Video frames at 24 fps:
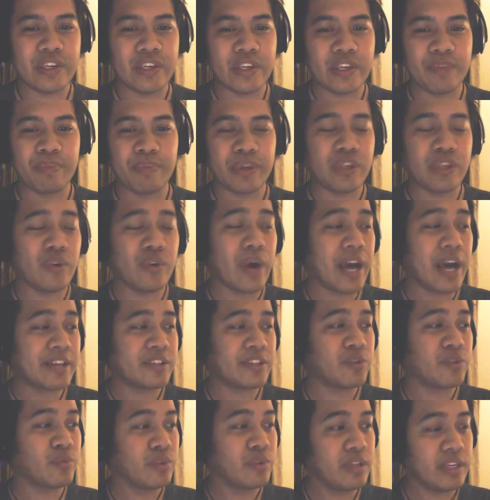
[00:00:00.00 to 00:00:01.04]
But you asked
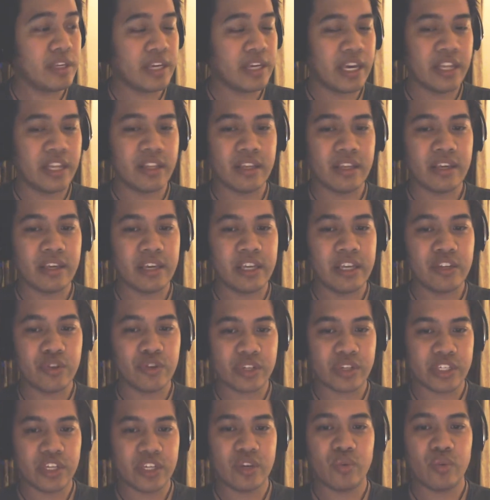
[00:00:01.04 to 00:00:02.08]
a really
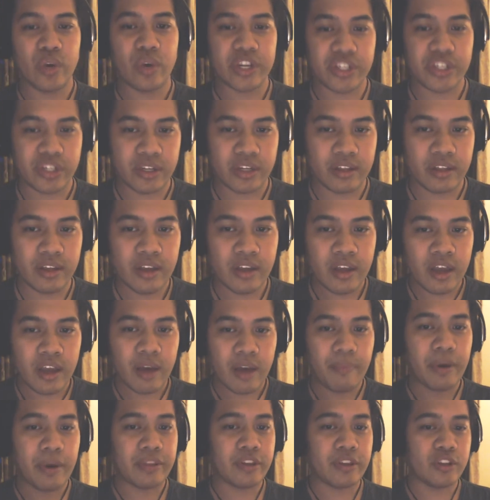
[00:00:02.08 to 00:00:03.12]
interesting question
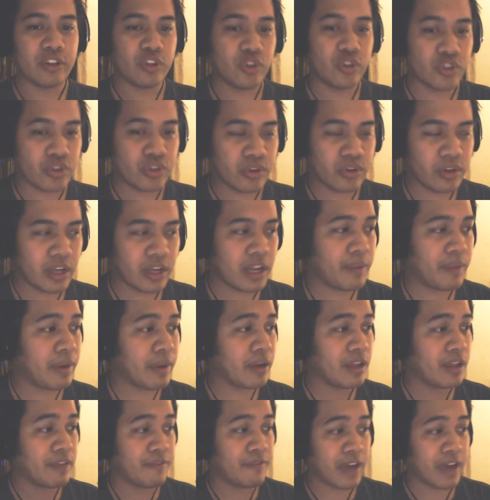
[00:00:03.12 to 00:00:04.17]
about the neutral and
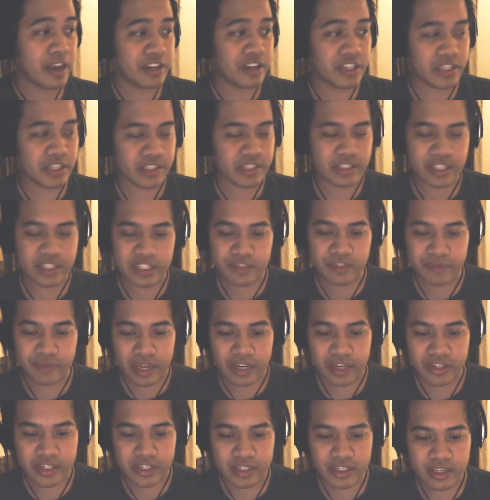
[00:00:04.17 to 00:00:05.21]
about advantages and
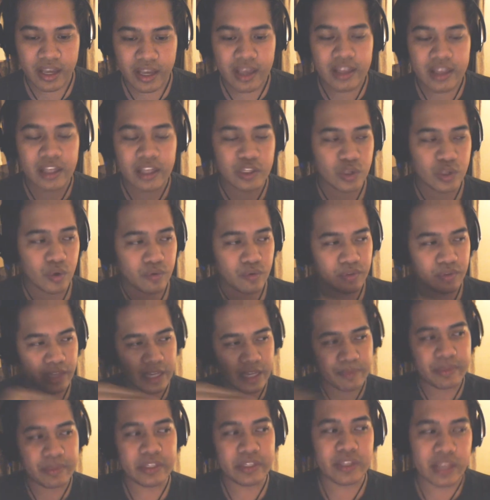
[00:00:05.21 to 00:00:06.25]
disadvantages that sort of
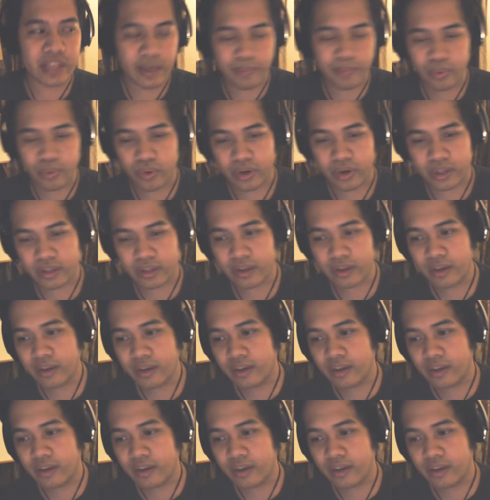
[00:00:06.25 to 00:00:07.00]
led me to that point.